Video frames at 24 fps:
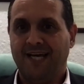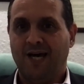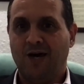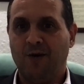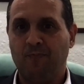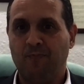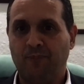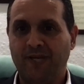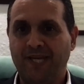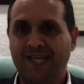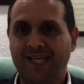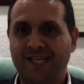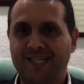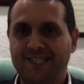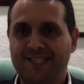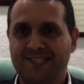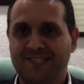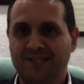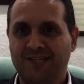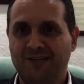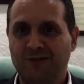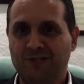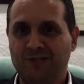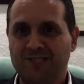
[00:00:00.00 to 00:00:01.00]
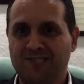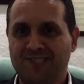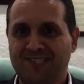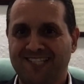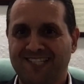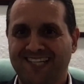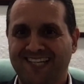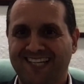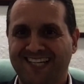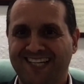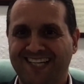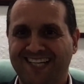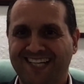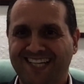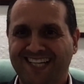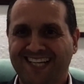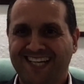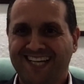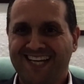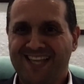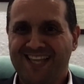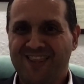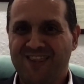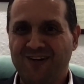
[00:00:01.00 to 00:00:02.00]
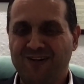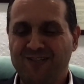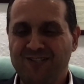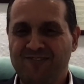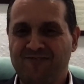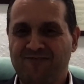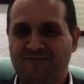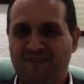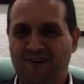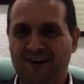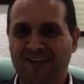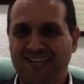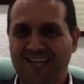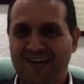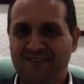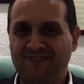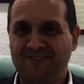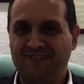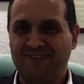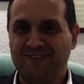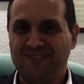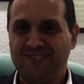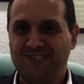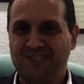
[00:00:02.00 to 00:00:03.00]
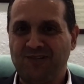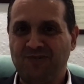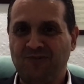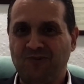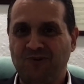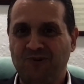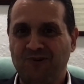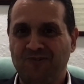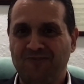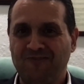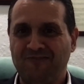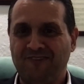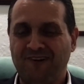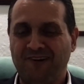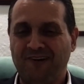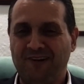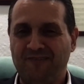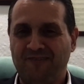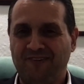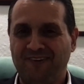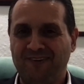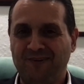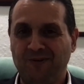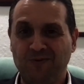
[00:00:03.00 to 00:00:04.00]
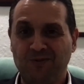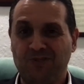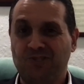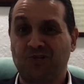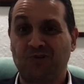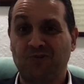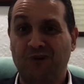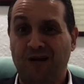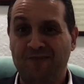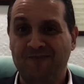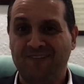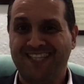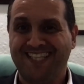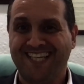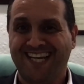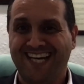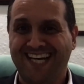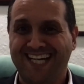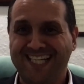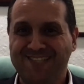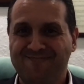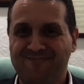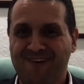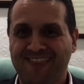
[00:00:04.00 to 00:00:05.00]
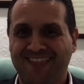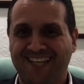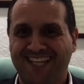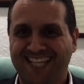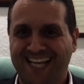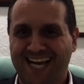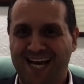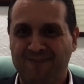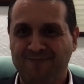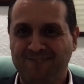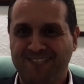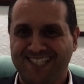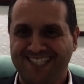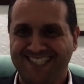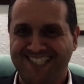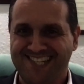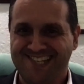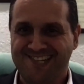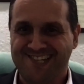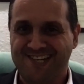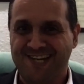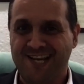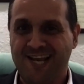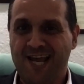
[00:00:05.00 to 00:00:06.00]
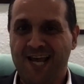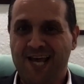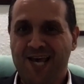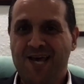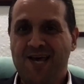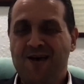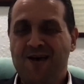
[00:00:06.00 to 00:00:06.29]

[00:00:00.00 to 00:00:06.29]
appease those far lefters who were very, very, who were traumatized by the Dobbs decision.